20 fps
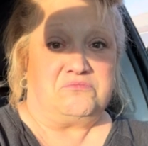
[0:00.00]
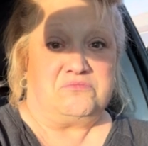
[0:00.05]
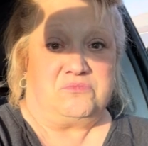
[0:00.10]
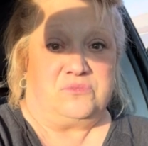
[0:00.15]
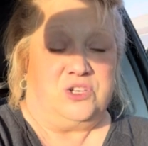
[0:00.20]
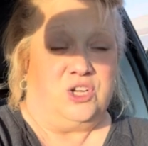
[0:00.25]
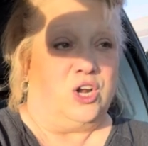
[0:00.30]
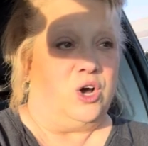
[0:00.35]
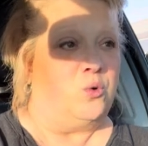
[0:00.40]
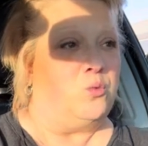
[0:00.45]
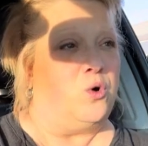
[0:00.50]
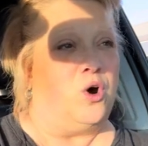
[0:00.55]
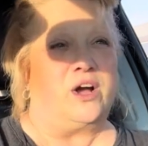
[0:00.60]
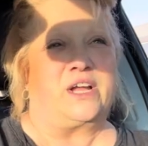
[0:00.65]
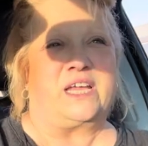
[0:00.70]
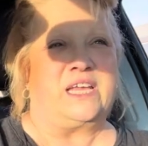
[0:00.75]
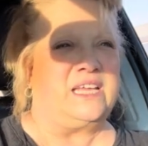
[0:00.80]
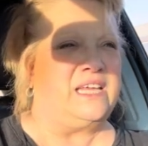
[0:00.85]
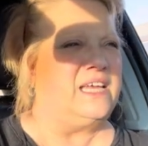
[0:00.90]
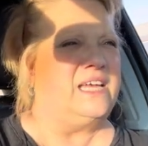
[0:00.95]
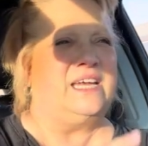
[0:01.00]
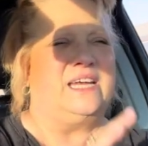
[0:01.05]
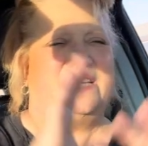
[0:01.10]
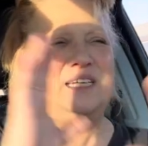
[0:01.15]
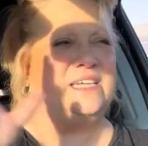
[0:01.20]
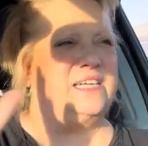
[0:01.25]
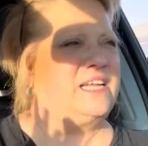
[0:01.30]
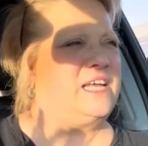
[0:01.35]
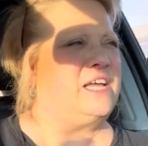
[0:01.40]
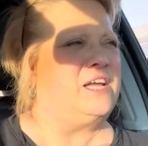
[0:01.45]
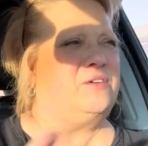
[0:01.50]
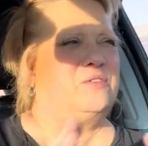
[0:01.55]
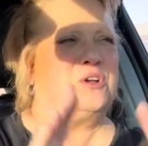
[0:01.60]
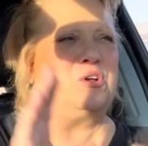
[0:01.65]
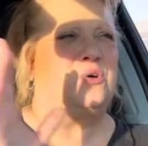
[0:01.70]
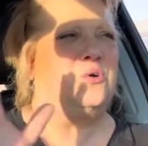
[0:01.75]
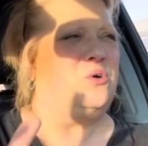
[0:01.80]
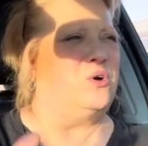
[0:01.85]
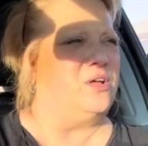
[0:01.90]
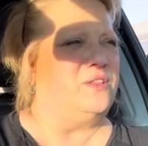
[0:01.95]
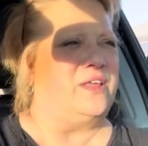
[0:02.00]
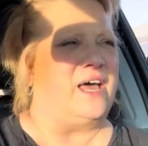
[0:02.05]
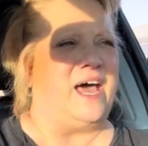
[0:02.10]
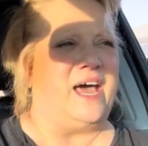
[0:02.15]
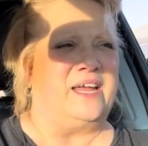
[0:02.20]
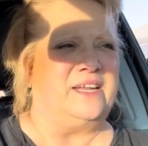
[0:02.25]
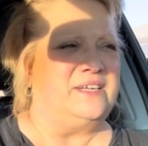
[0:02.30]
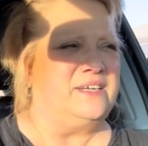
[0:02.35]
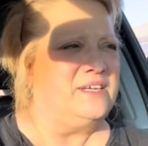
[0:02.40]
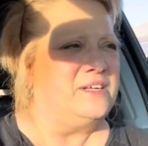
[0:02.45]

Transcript: You know, walking in and hearing all that.